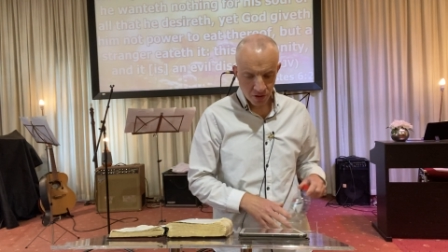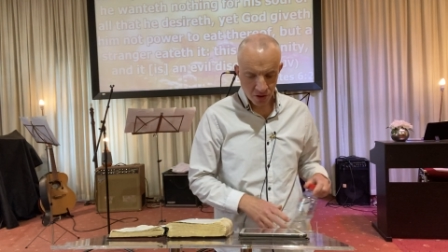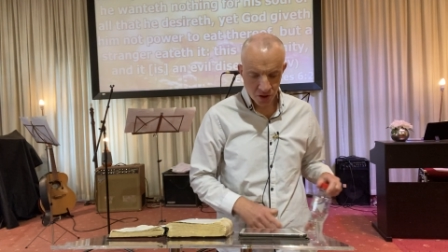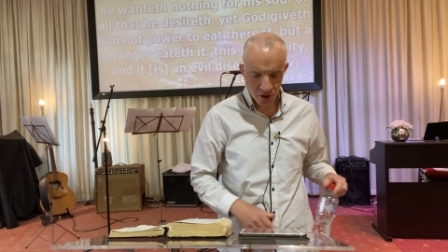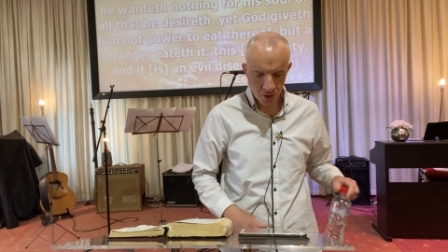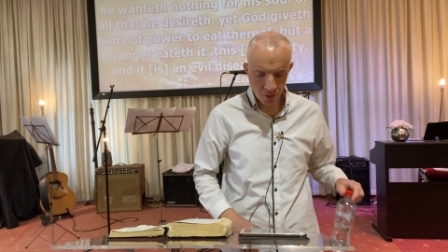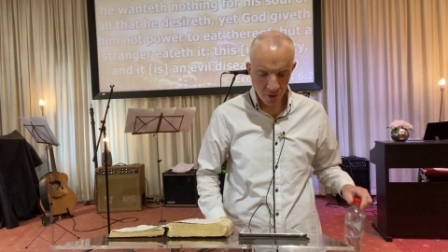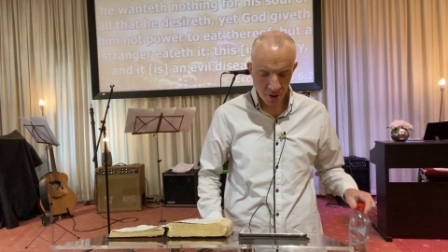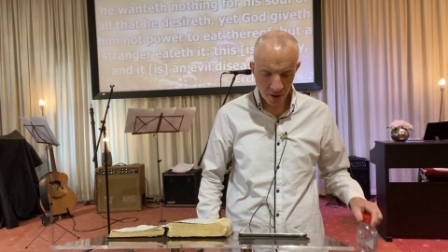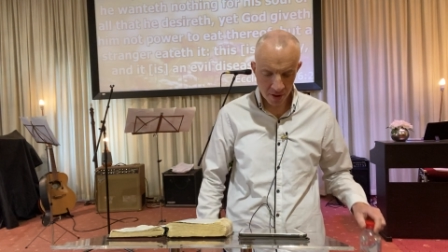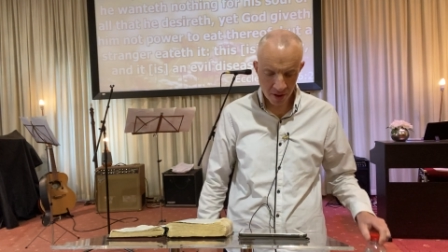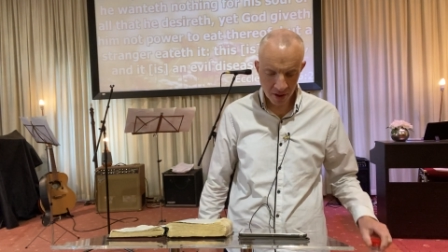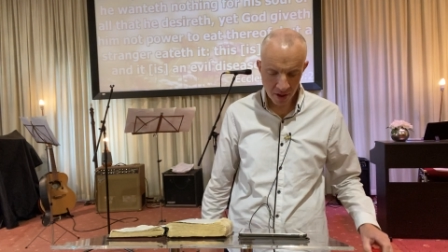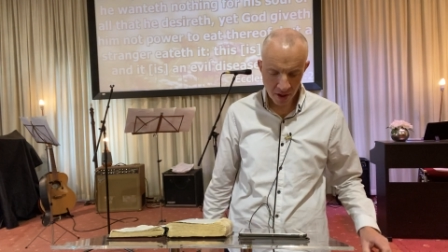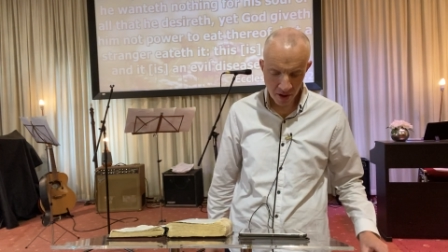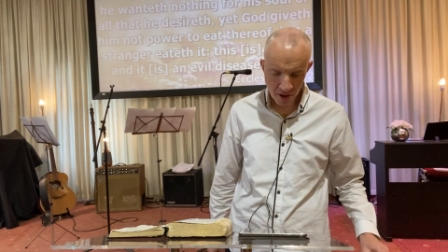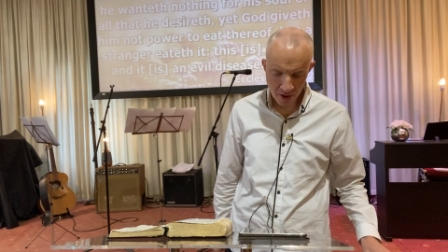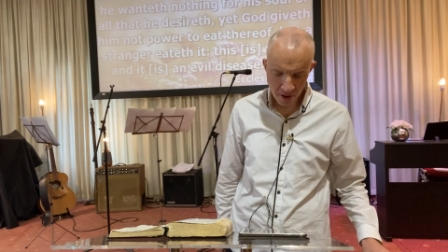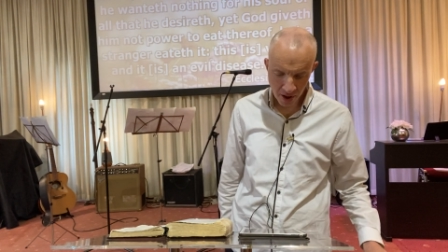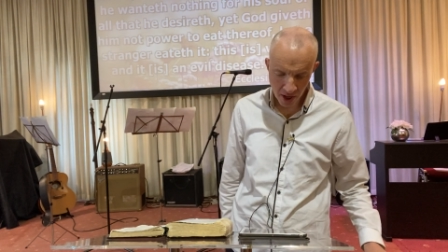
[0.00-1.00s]
so that
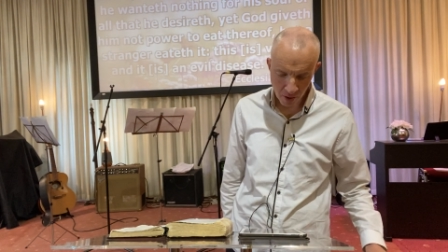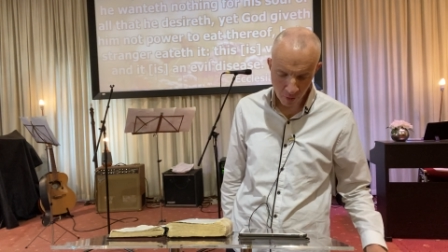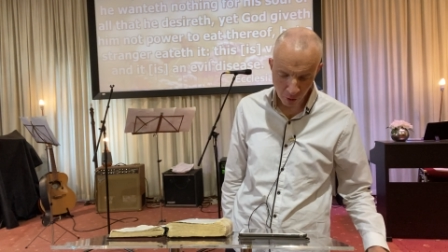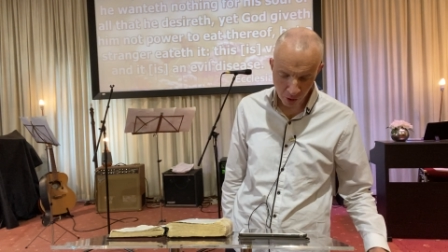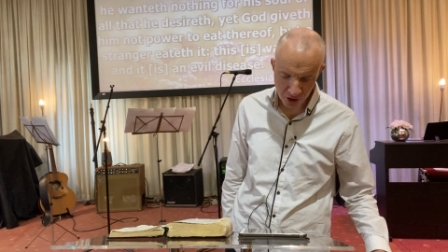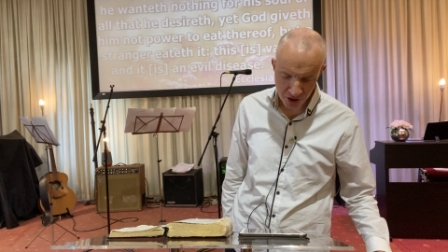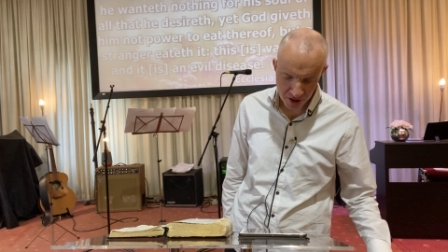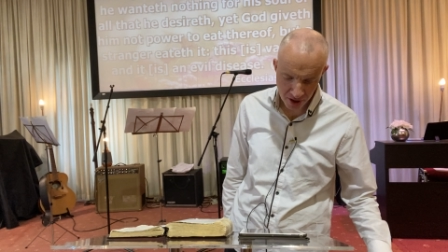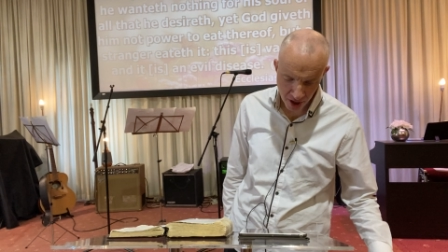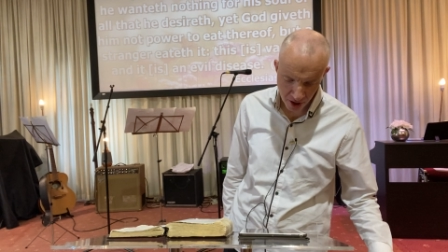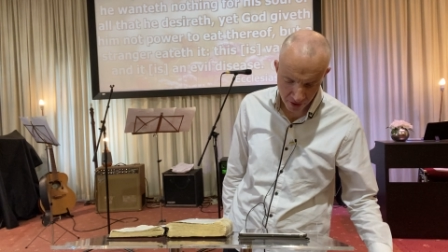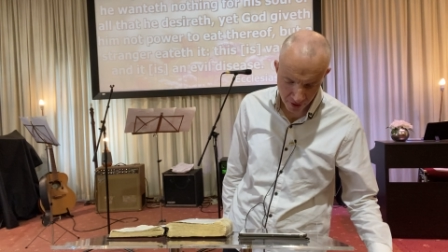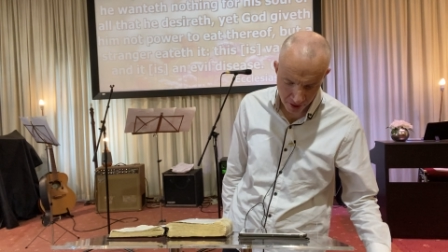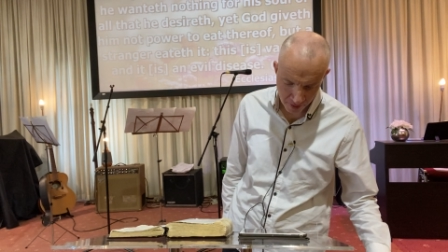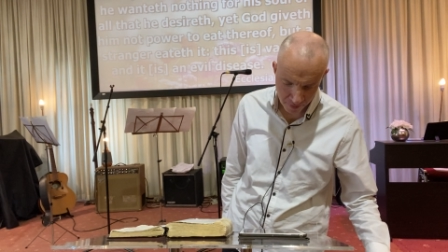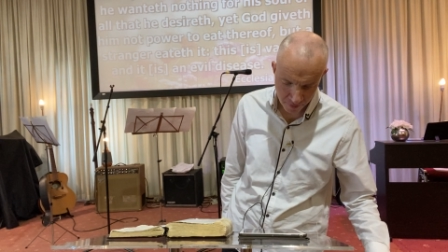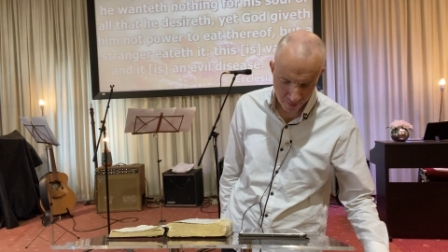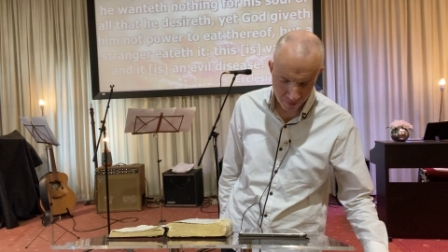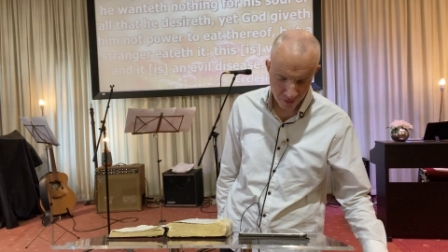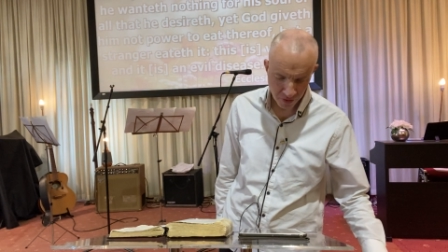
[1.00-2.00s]
he wants
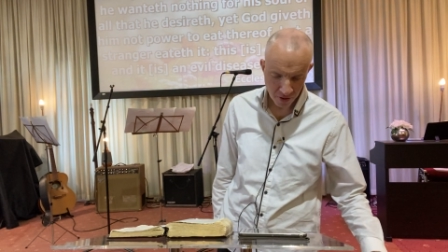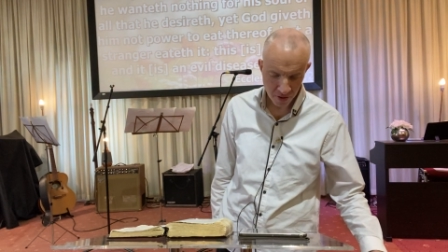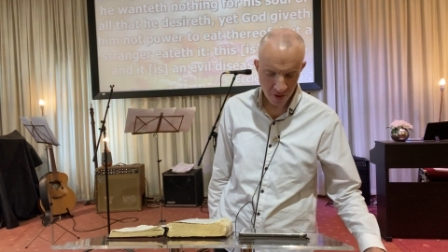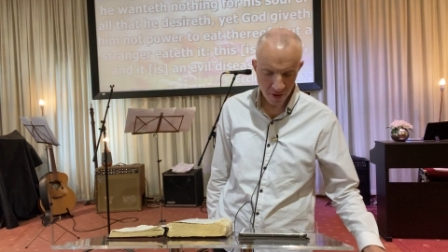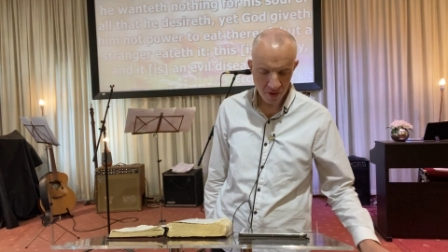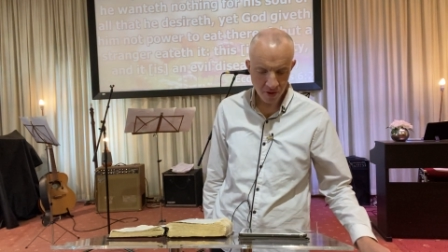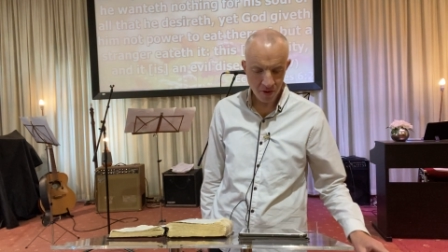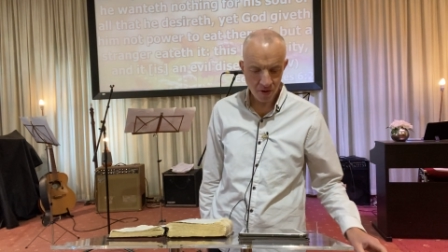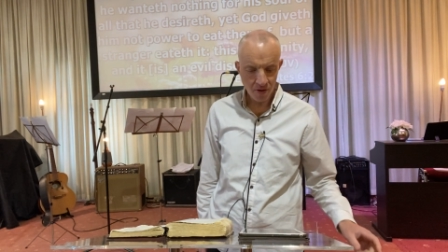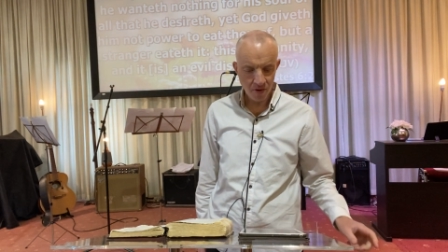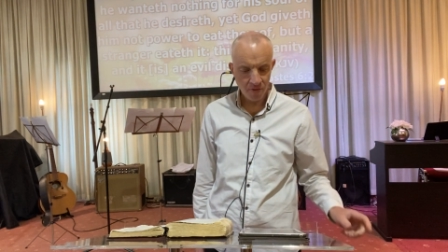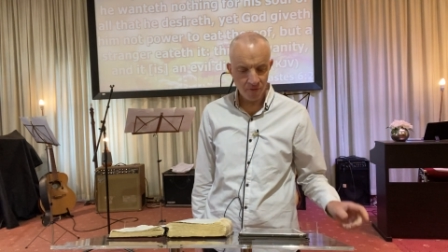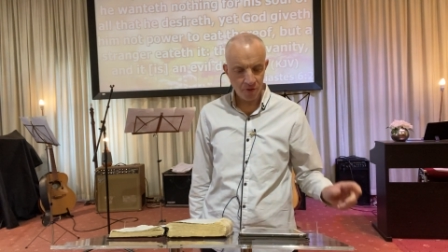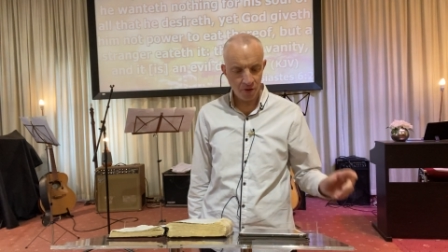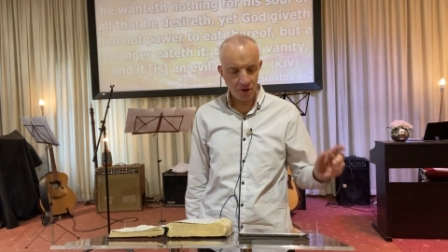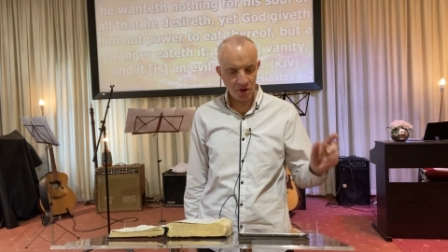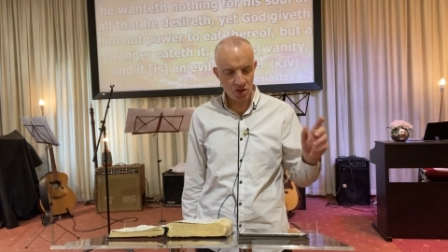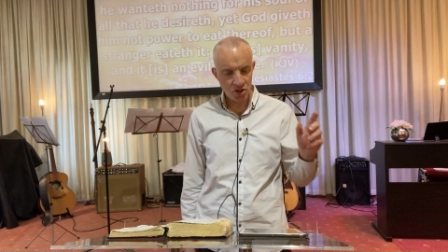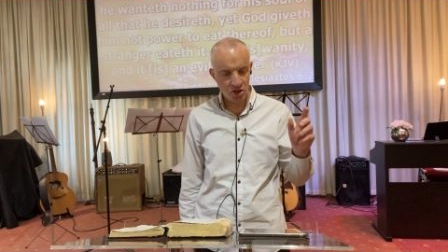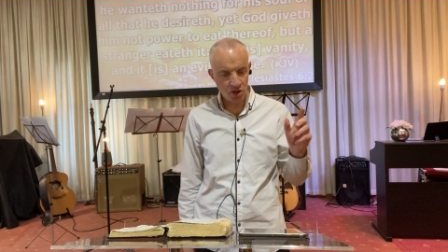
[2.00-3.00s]
nothing,
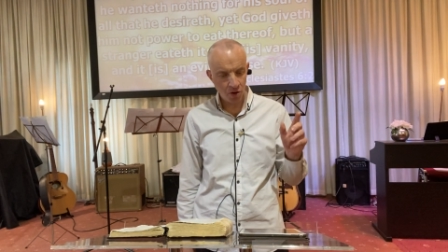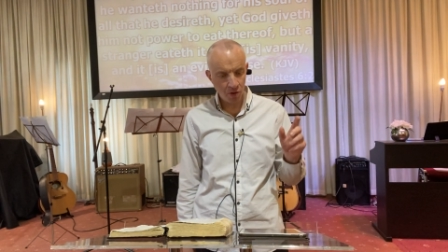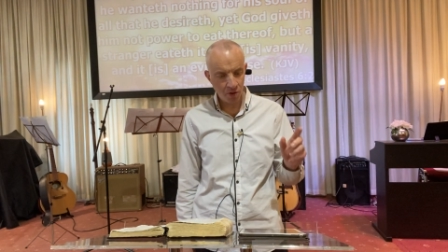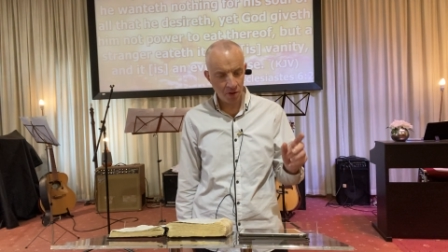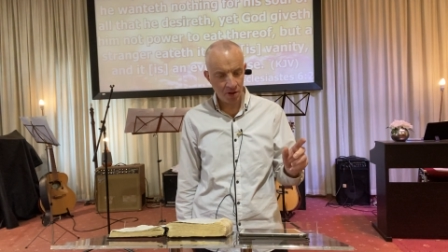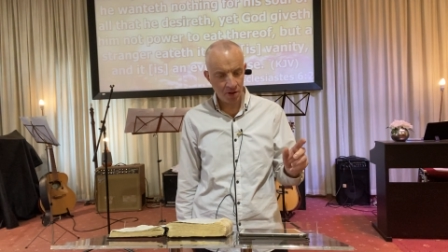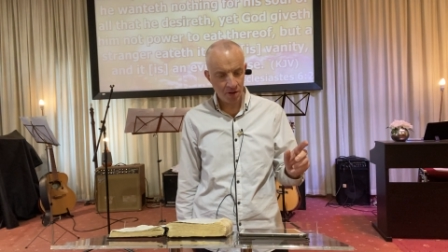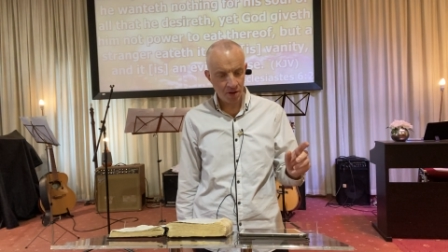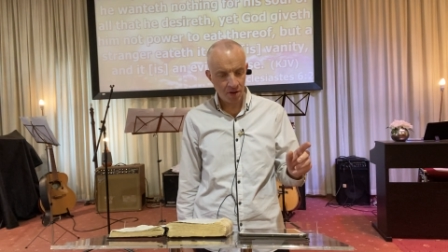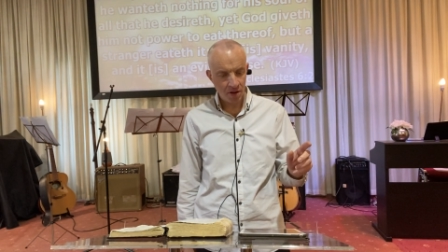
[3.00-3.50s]
for his soul